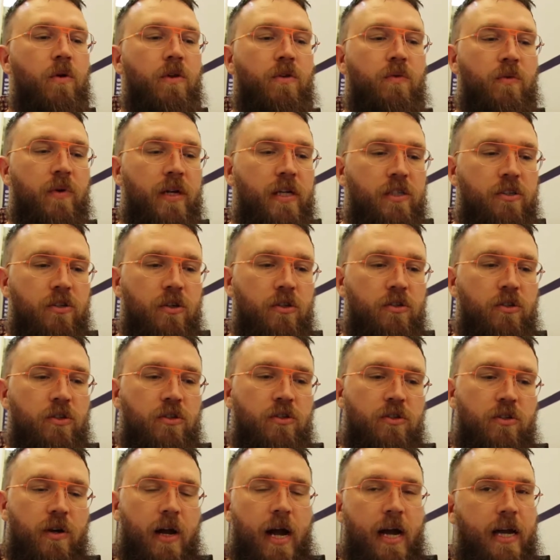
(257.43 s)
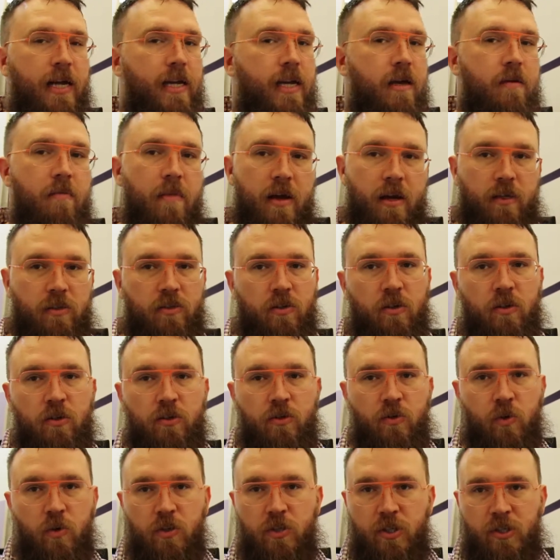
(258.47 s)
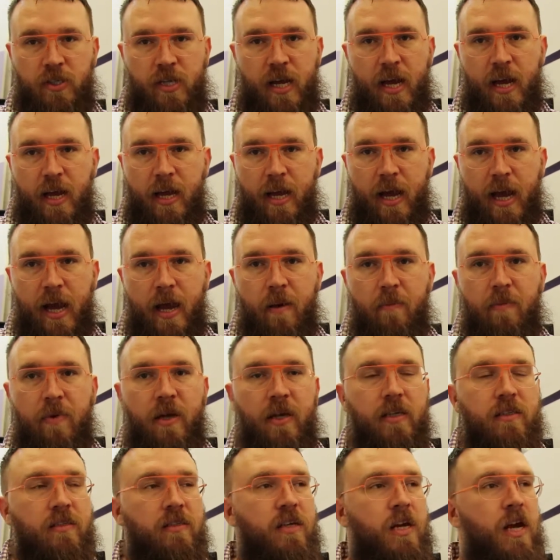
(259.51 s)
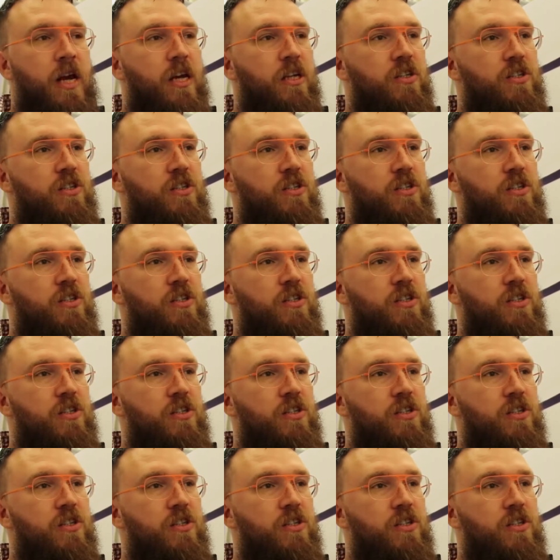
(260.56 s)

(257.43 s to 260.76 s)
with researchers or academics on Georgia Tech campus,